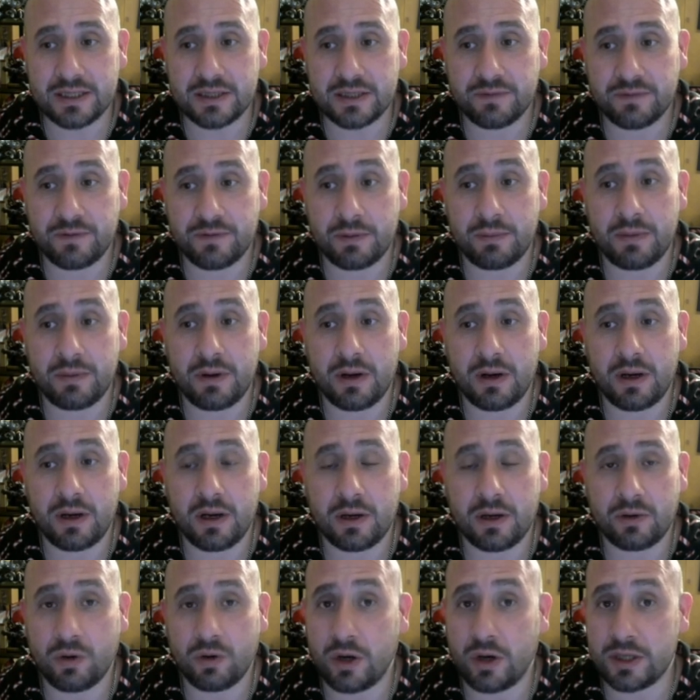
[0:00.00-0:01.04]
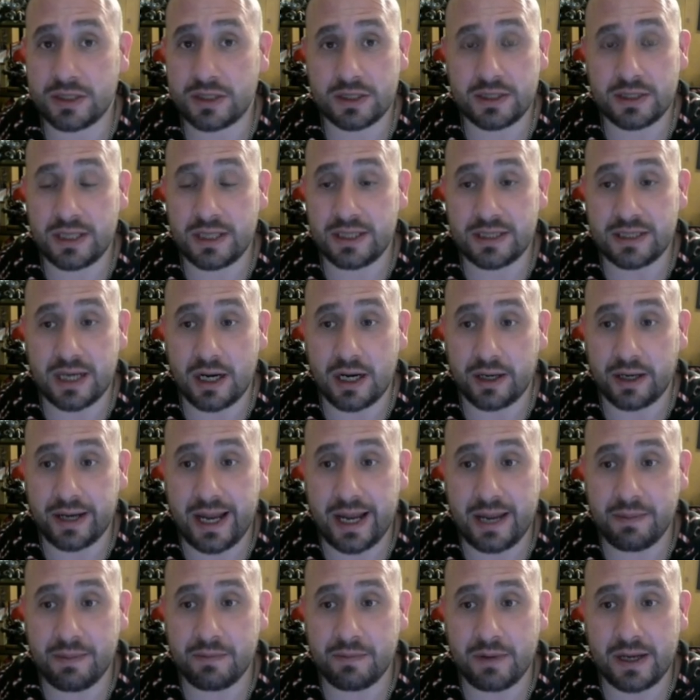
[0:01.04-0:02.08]
from across the entire
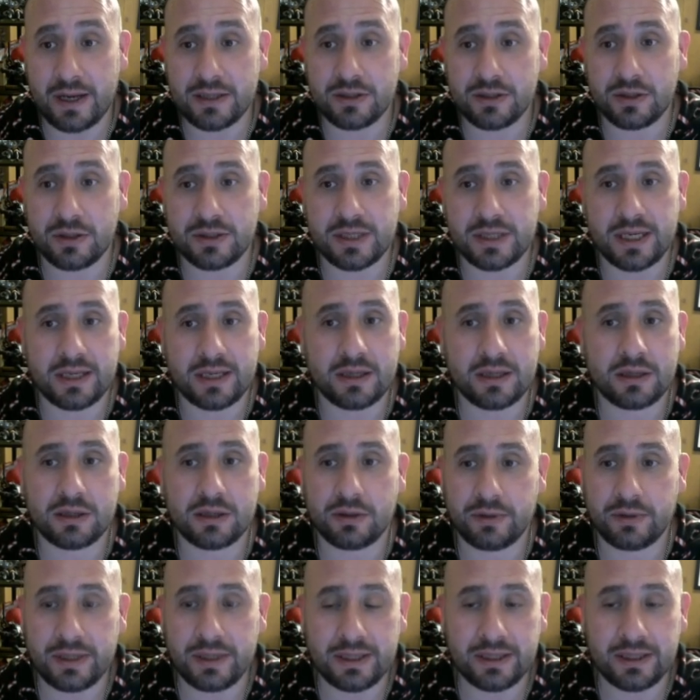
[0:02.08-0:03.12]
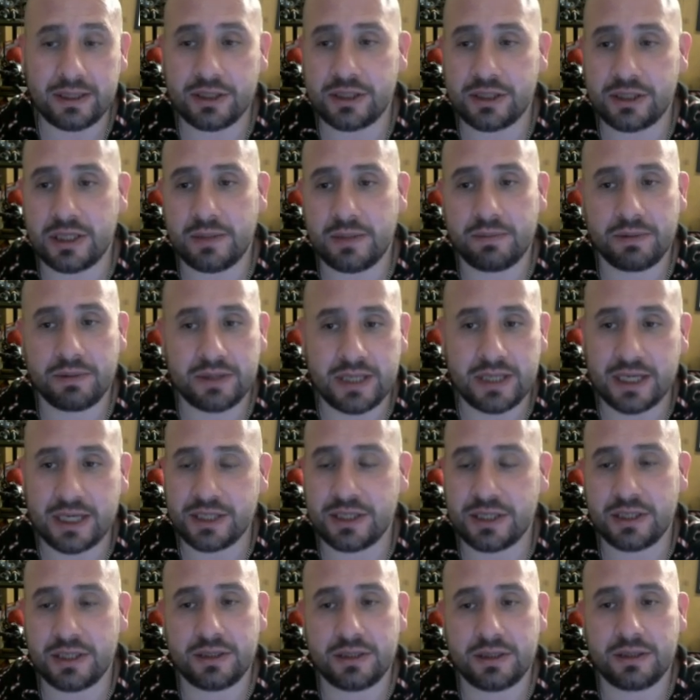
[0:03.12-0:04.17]
game, right? So it's like 3 leadership,
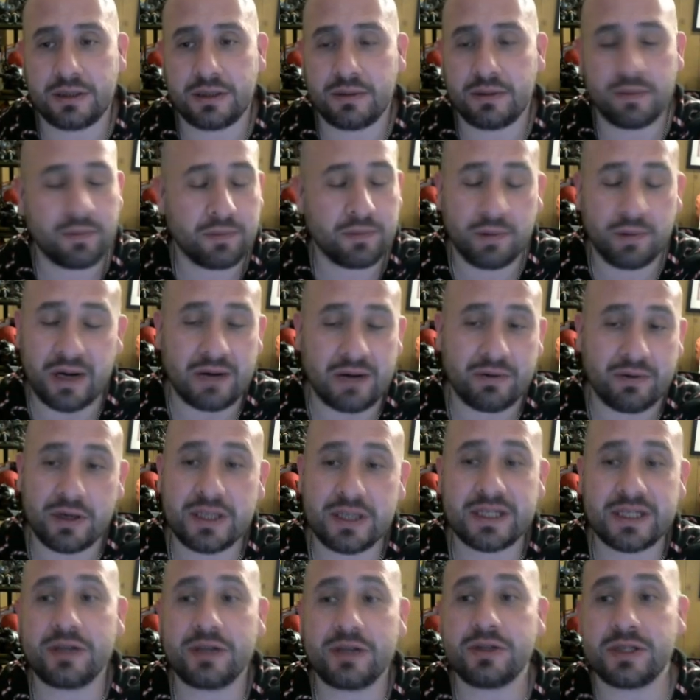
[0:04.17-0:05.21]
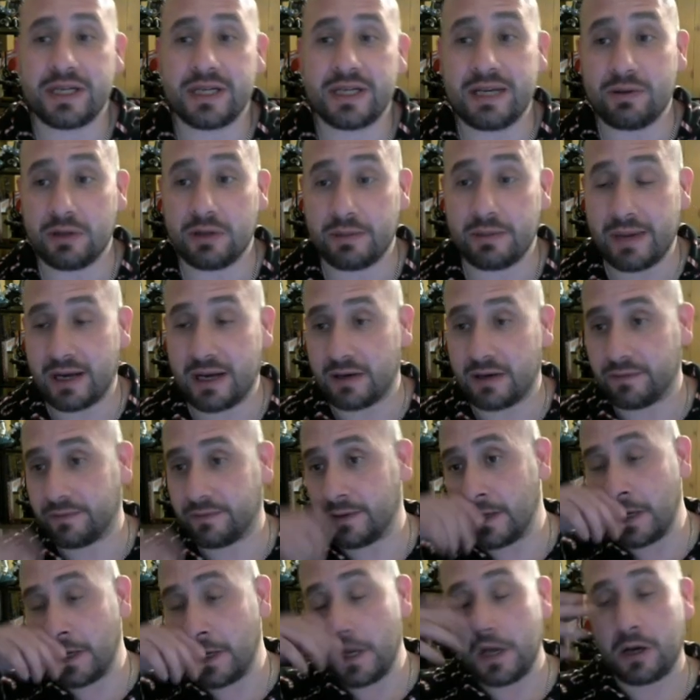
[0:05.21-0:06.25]
protection, whatever. It's got to use an equal amount of
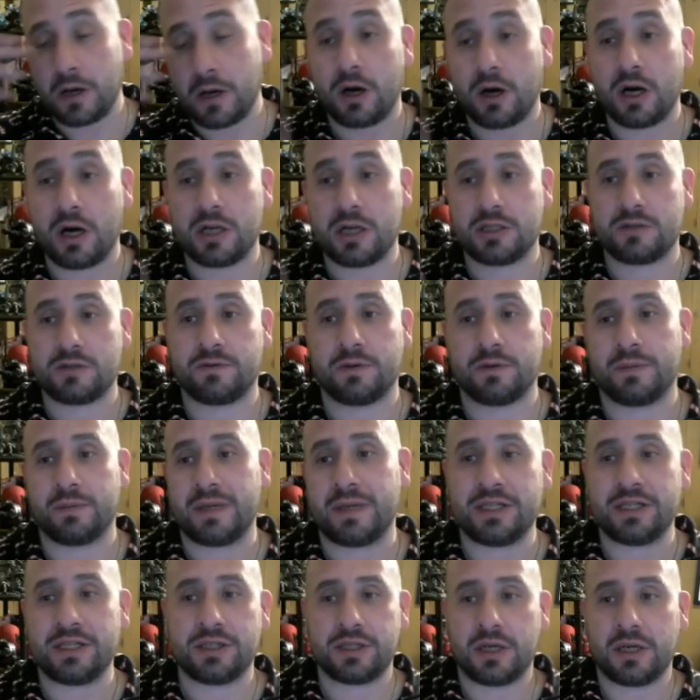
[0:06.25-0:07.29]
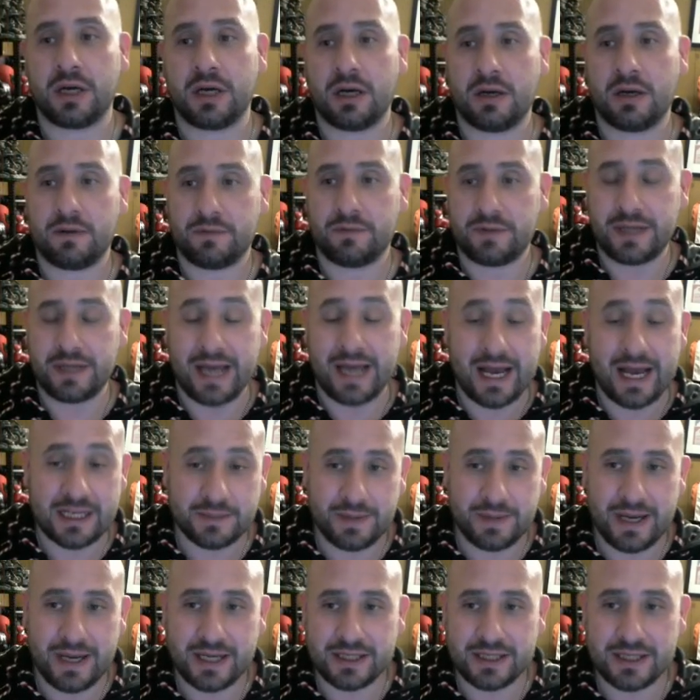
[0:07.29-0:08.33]
cards from each of the
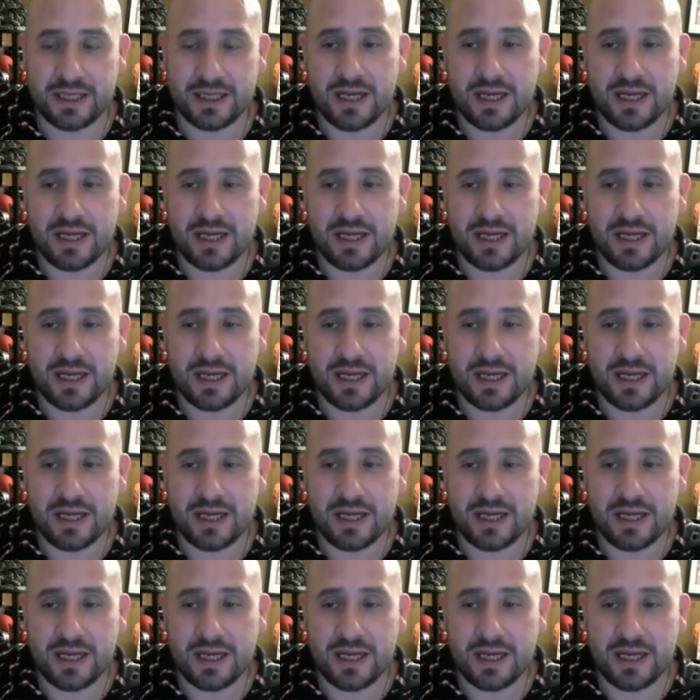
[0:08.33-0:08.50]
aspects,